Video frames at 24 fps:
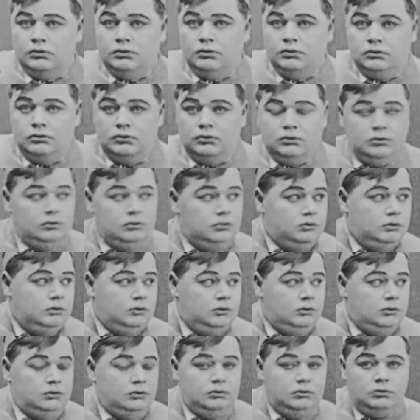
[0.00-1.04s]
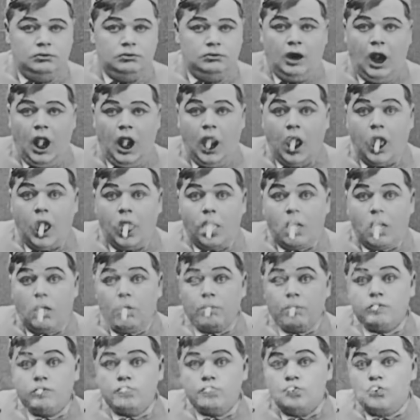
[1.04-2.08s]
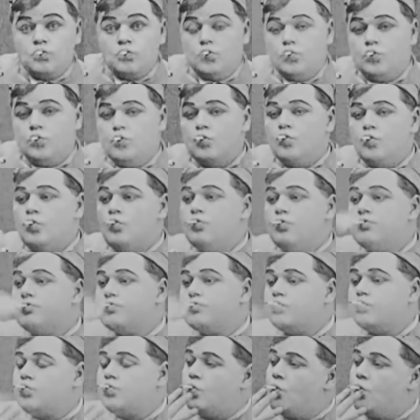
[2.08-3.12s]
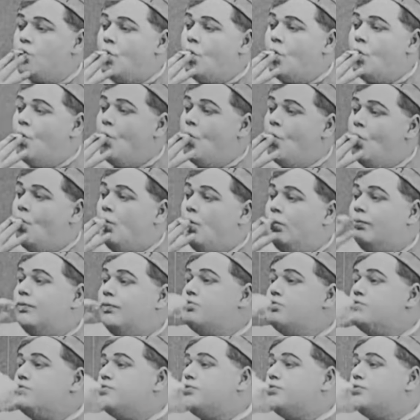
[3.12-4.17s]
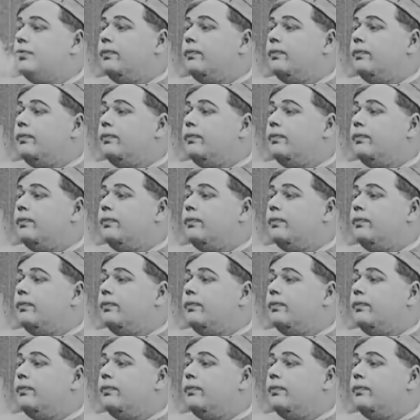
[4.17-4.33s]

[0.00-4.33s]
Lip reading: and children. He often helped struggling actors financially and was considered